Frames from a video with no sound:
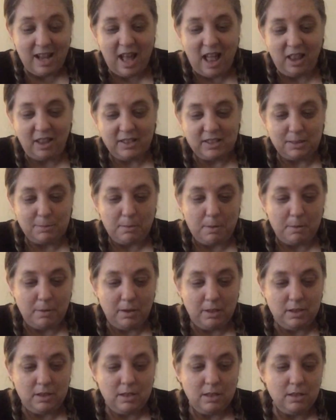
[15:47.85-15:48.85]
Alex
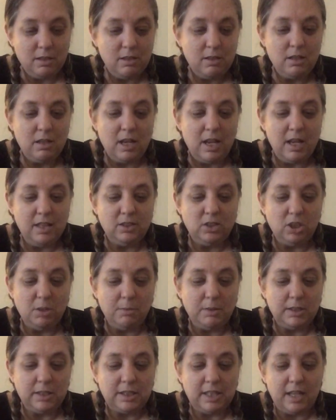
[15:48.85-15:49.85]
mimicked. And
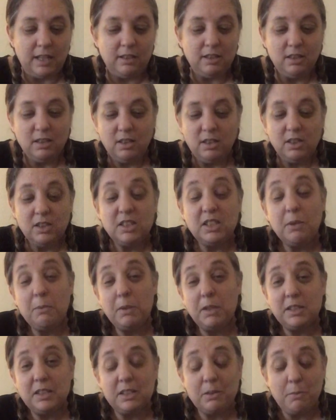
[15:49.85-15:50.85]
Jimmy said, "So
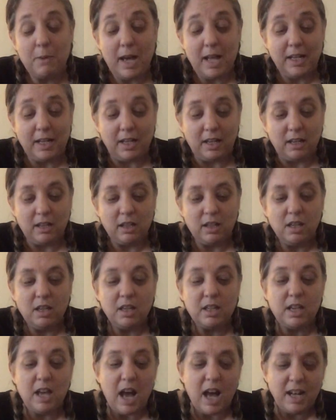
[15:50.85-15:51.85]
when's the wedding?"
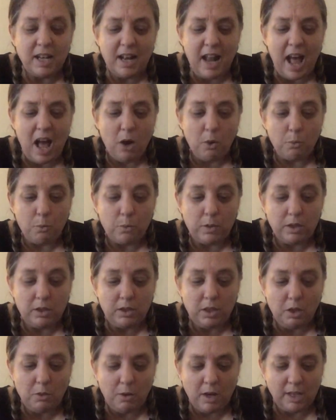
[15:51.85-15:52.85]
"Cut it out, will
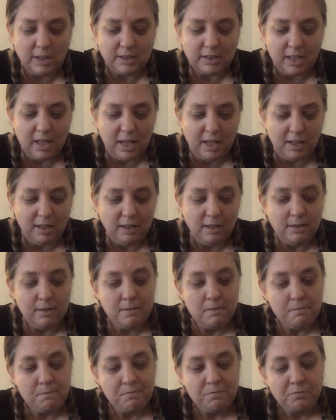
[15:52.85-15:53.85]
you?" I said.
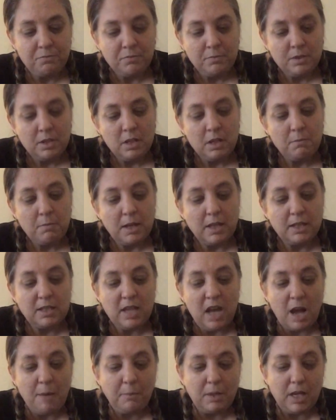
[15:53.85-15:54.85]
By the
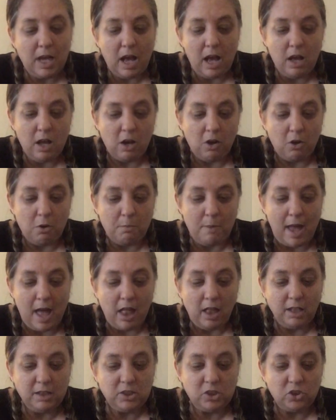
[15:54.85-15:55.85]
time we got home,
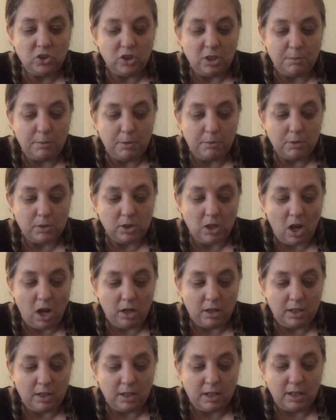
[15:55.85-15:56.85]
Alex and Jimmy were
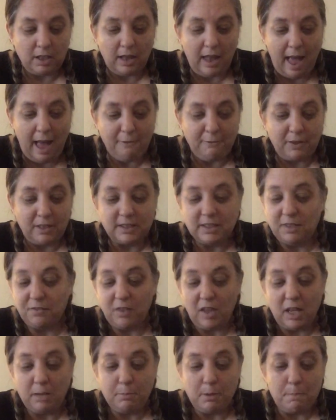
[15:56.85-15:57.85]
talking and laughing as if
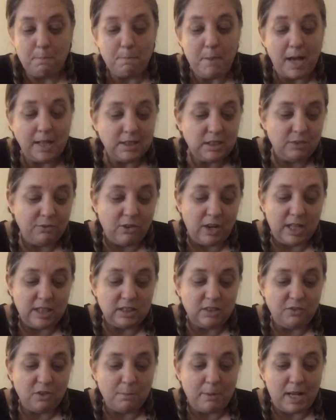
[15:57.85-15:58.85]
they'd been best
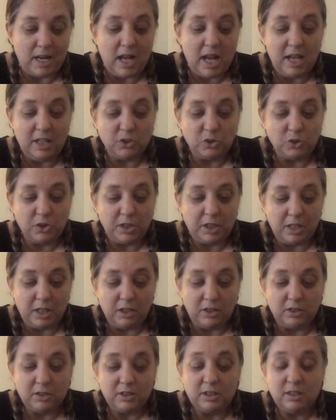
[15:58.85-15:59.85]
friends for about 100
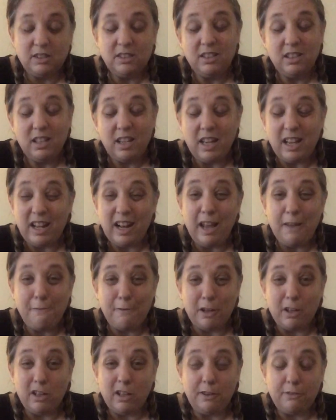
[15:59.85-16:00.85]
years, and I
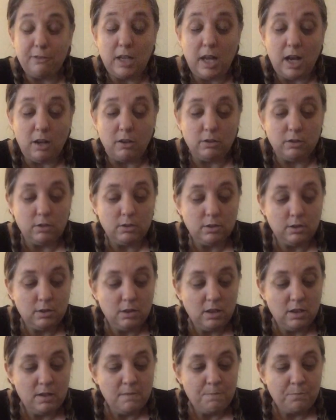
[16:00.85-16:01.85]
felt out.
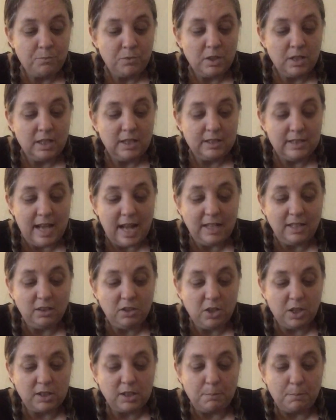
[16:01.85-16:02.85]
Dad had
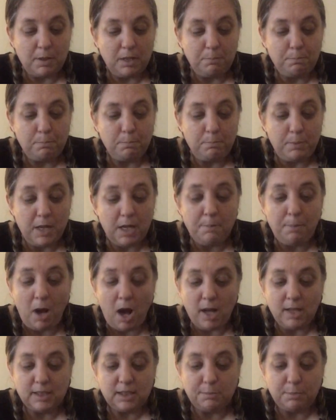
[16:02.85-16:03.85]
cooked a big
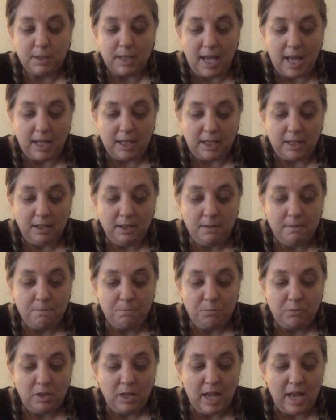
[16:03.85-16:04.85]
pot of spaghetti,
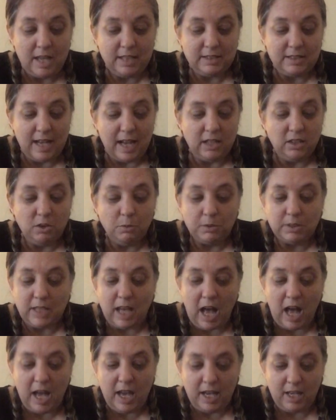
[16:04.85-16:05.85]
and Daniel was
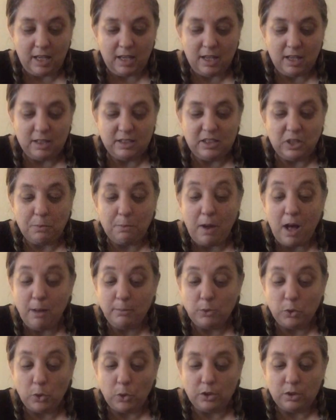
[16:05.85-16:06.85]
eyeing it until
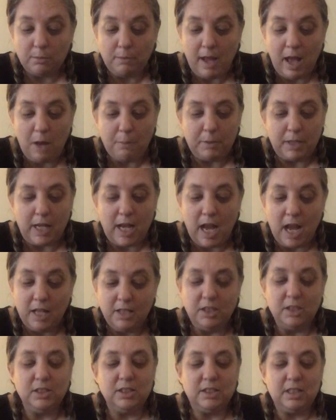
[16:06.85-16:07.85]
Mom told him how many
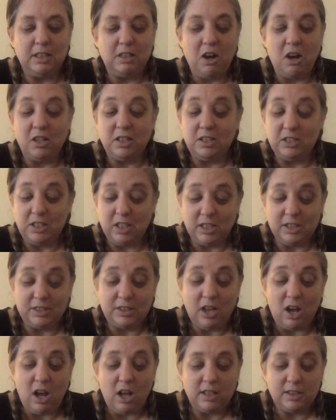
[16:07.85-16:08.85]
onions had gone into the
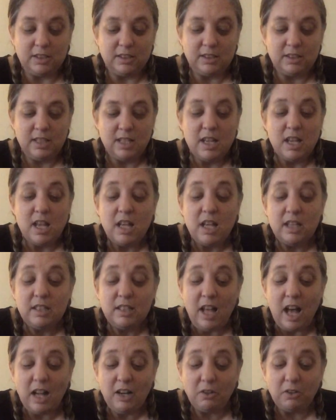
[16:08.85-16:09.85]
sauce.
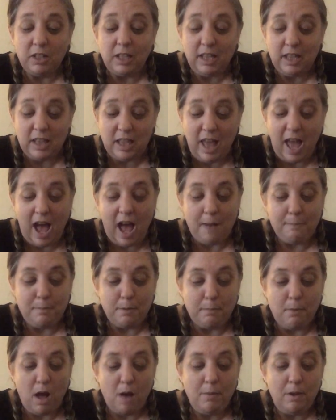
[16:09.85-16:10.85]
Not only that,
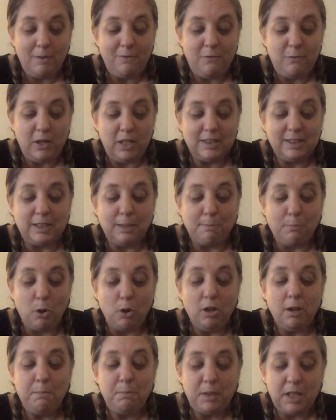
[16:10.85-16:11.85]
but Mom had fixed a
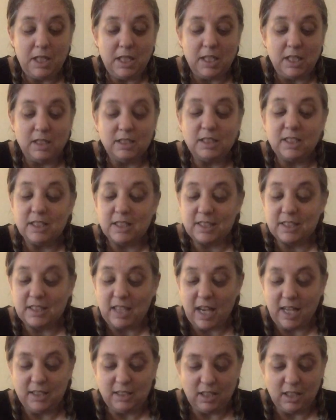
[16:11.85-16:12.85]
bowl of peas as a
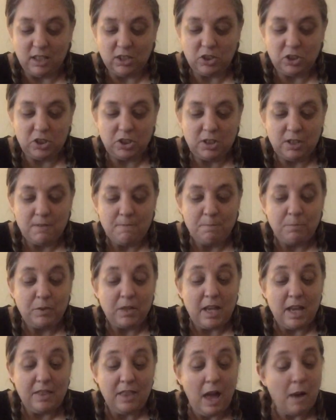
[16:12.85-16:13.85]
side dish.
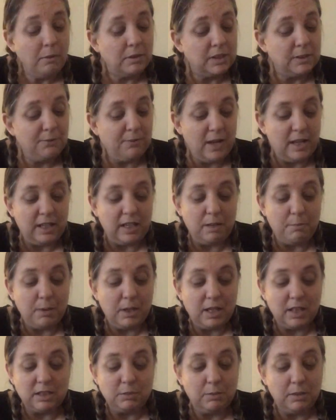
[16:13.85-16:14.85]
And that was funny
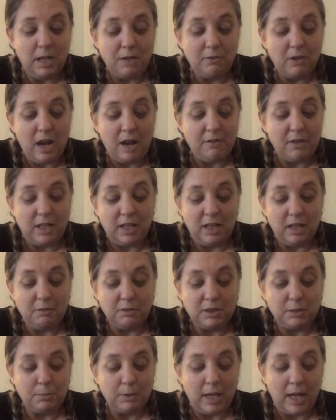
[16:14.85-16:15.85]
because we never have anything
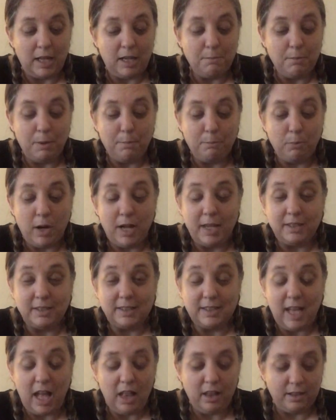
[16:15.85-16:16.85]
with spaghetti but bread and
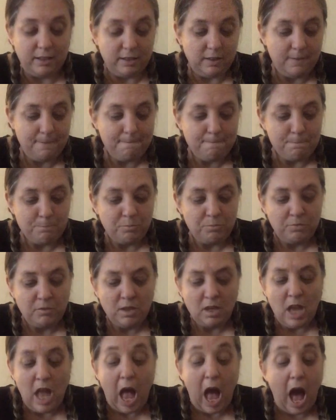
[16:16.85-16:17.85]
salad.
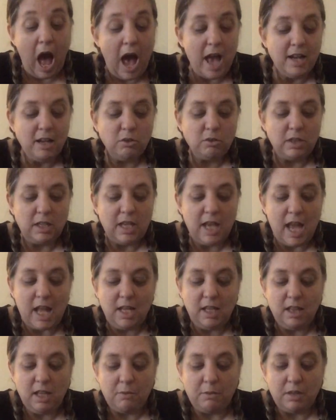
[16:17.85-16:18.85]
"I don't eat
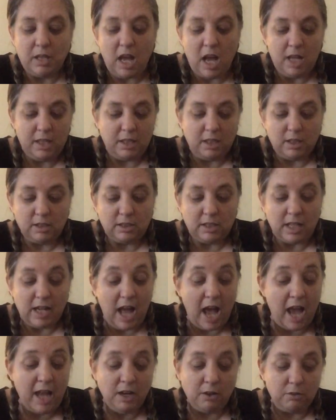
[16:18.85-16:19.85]
anything with onions, and
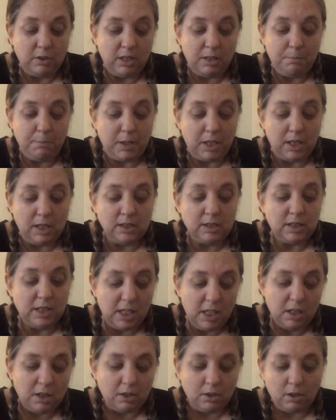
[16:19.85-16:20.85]
I don't eat peas
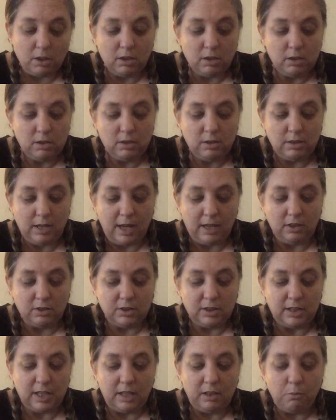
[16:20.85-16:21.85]
either," Daniel
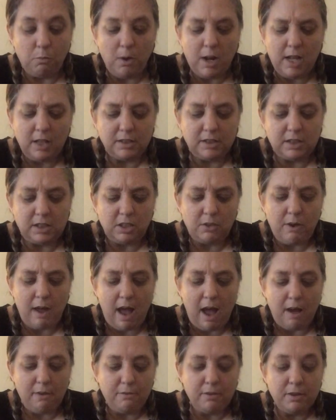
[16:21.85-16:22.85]
said. "What else do you
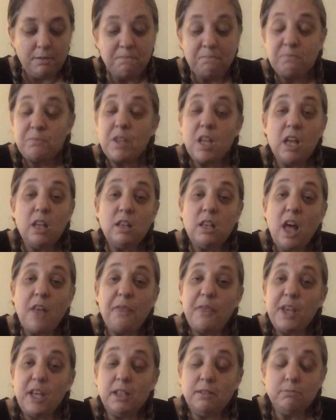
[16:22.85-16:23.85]
have?"
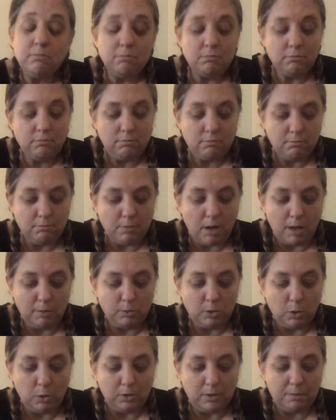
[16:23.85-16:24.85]
"Nothing," Mom
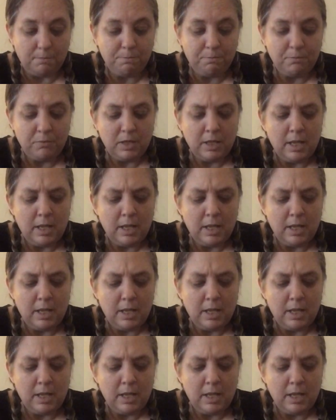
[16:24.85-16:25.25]
told him.